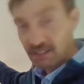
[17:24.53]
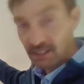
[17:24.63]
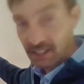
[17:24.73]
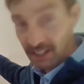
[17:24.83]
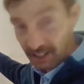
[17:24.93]

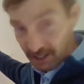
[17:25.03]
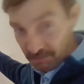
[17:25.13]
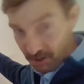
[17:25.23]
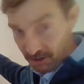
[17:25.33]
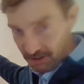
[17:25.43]
cleaning
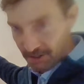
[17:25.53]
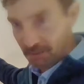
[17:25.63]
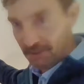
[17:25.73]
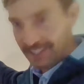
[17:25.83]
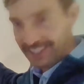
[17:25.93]
up your
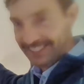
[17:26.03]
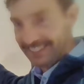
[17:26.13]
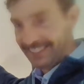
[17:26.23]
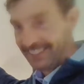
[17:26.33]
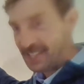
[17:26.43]
room.
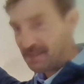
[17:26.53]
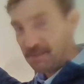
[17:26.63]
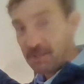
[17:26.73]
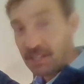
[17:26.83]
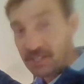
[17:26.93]

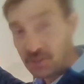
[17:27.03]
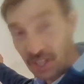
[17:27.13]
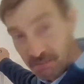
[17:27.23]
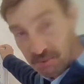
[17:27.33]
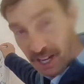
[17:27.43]
Maybe it's
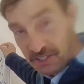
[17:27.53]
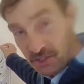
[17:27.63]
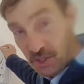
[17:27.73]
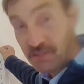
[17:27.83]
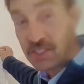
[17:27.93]
a
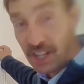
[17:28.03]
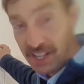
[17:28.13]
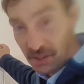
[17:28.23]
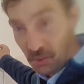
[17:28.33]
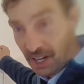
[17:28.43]
process you haven't
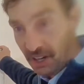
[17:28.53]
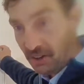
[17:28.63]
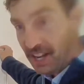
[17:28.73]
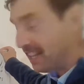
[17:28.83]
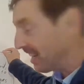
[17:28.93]
done in a while,
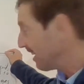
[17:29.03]
right?